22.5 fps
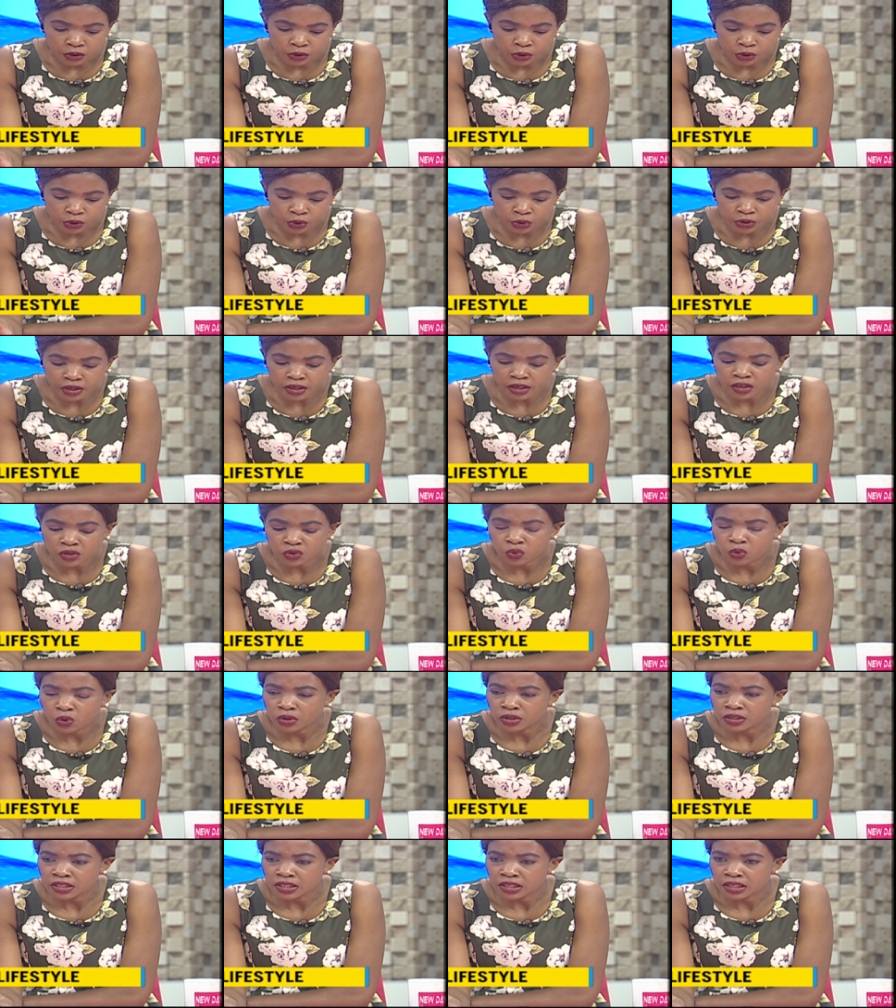looking at
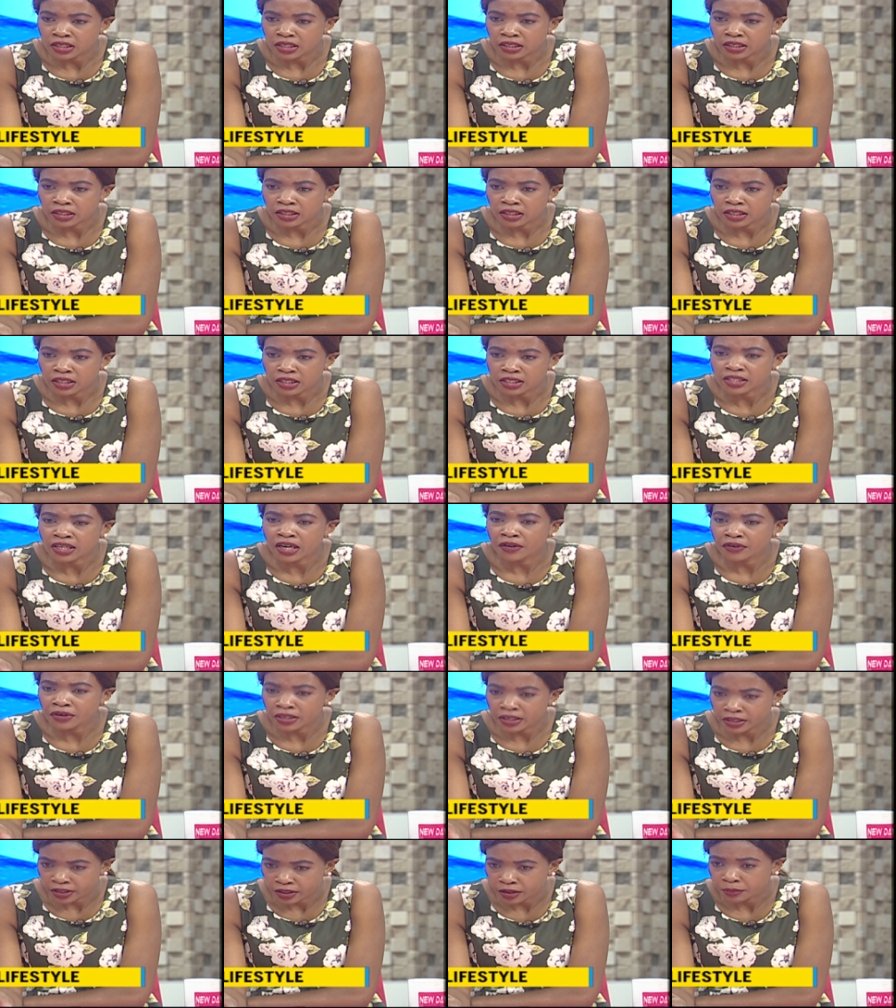what is
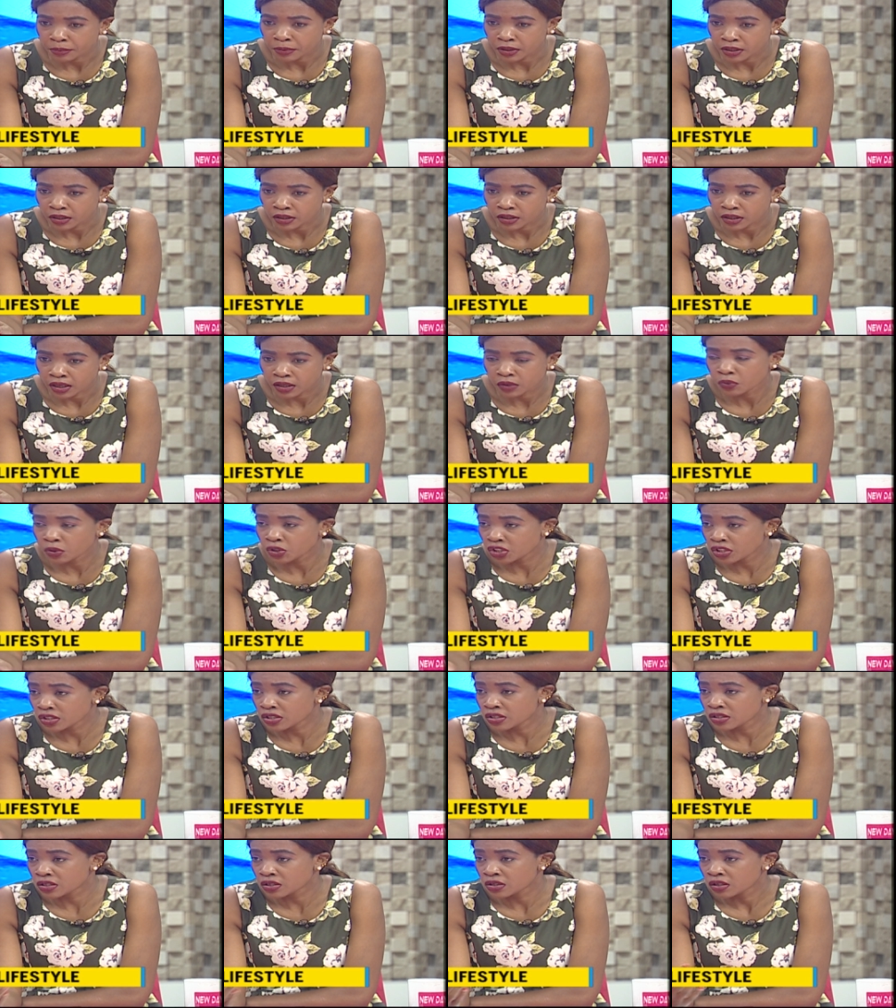currently happening, and we're
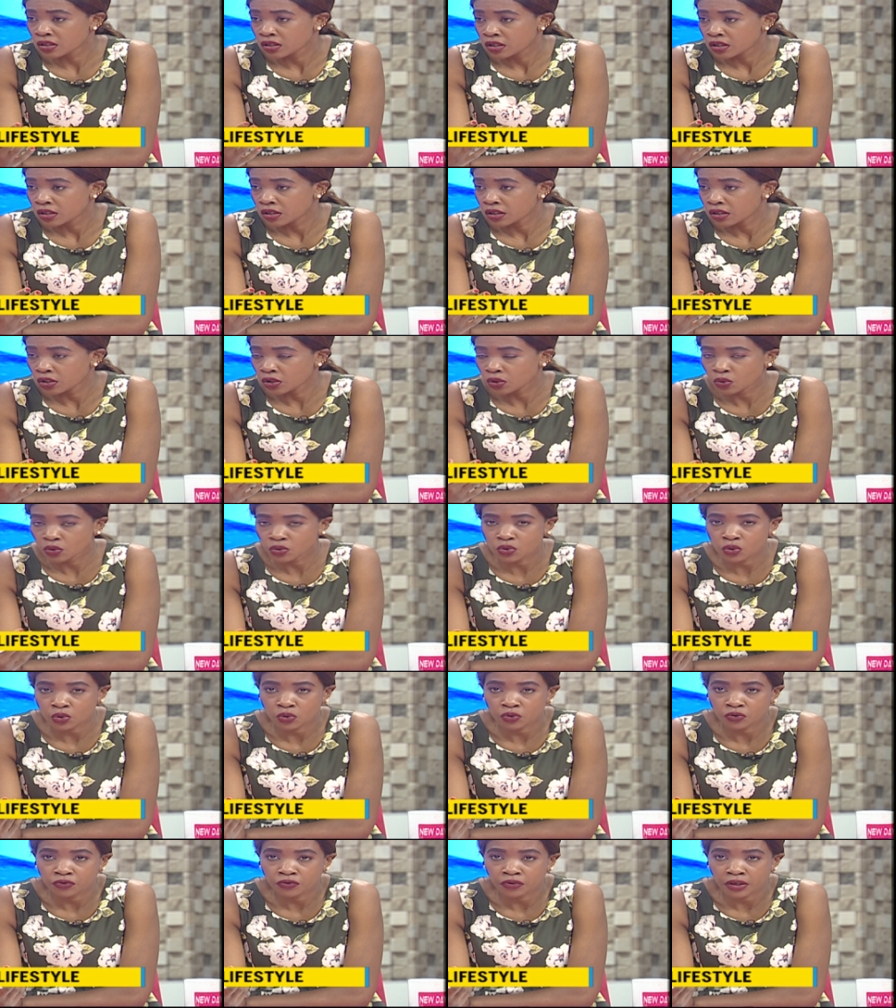just, you know,
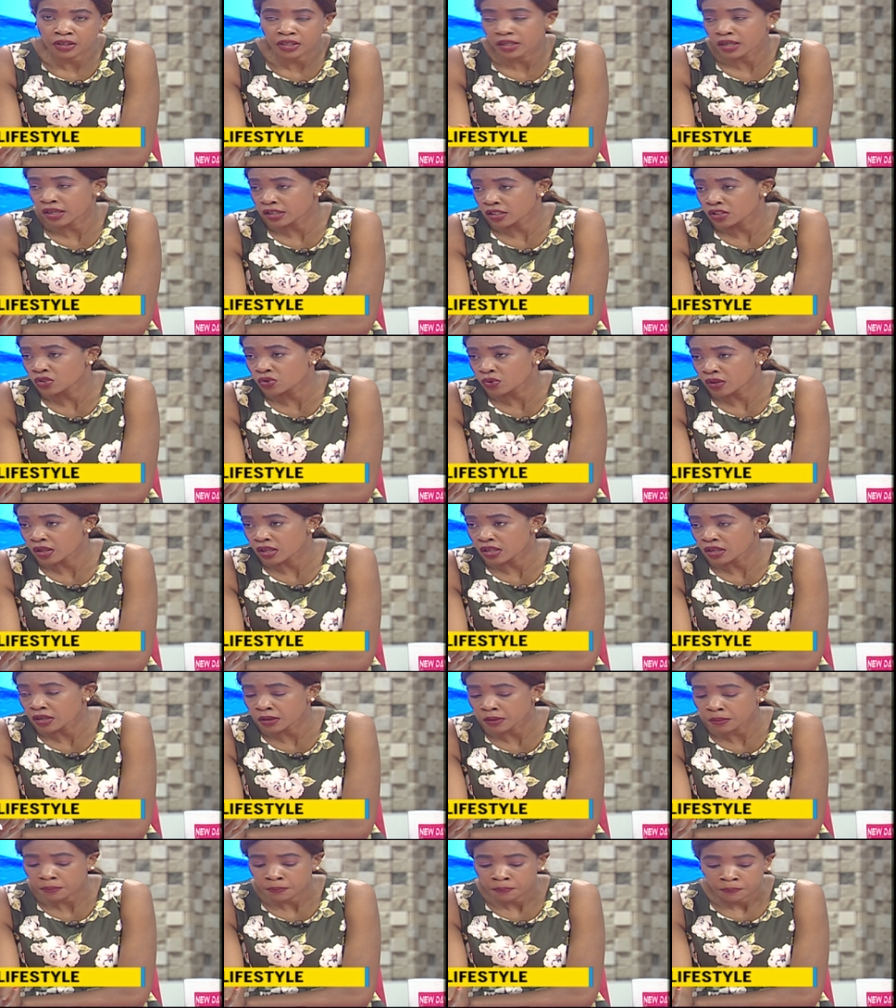sort of young into the
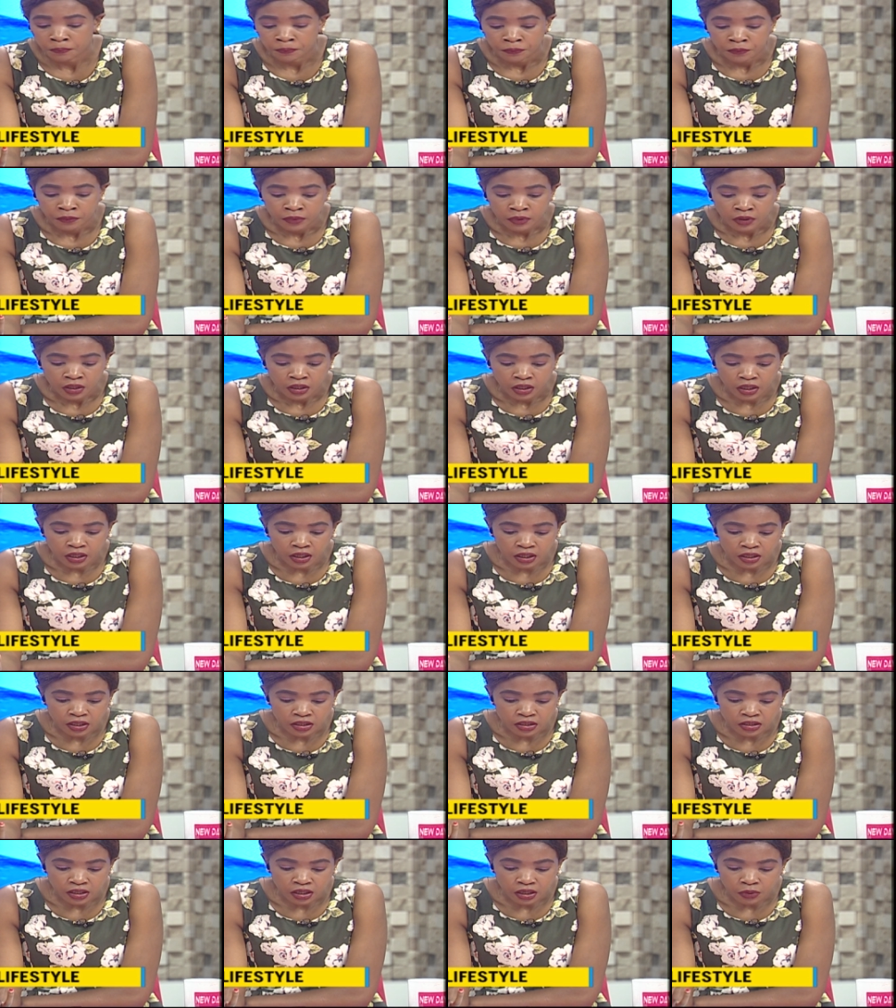year, mm -hmm.
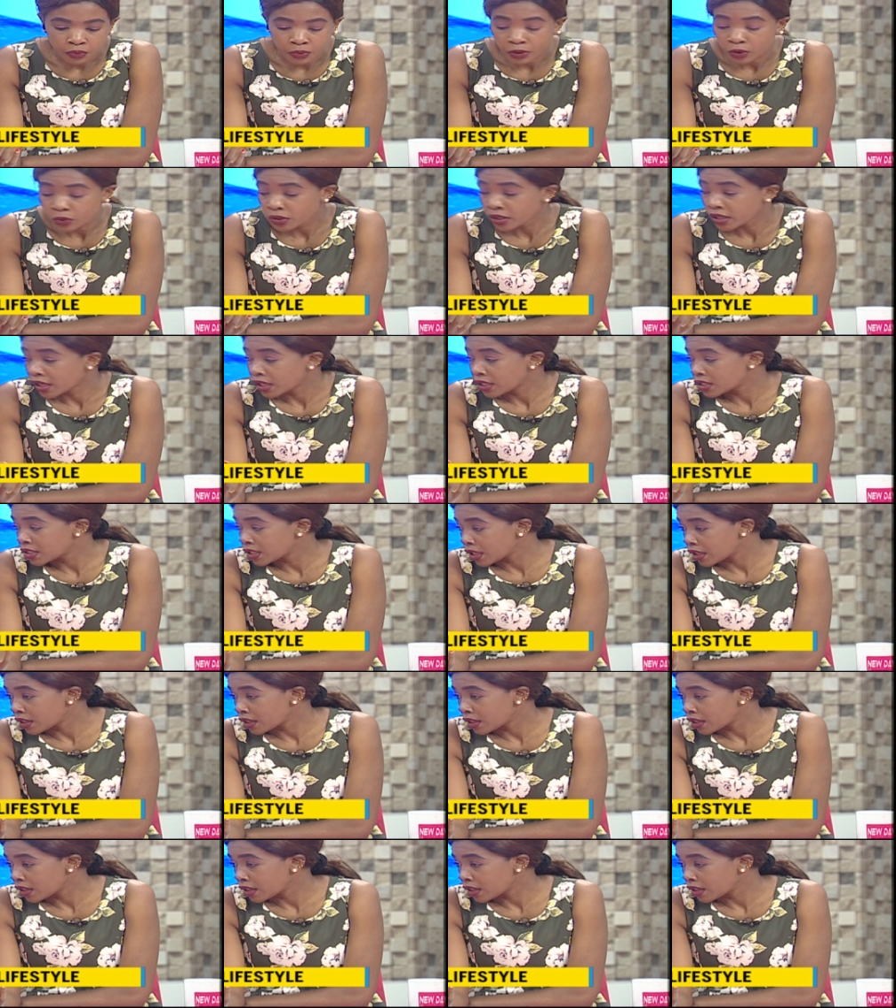and uh, we're looking at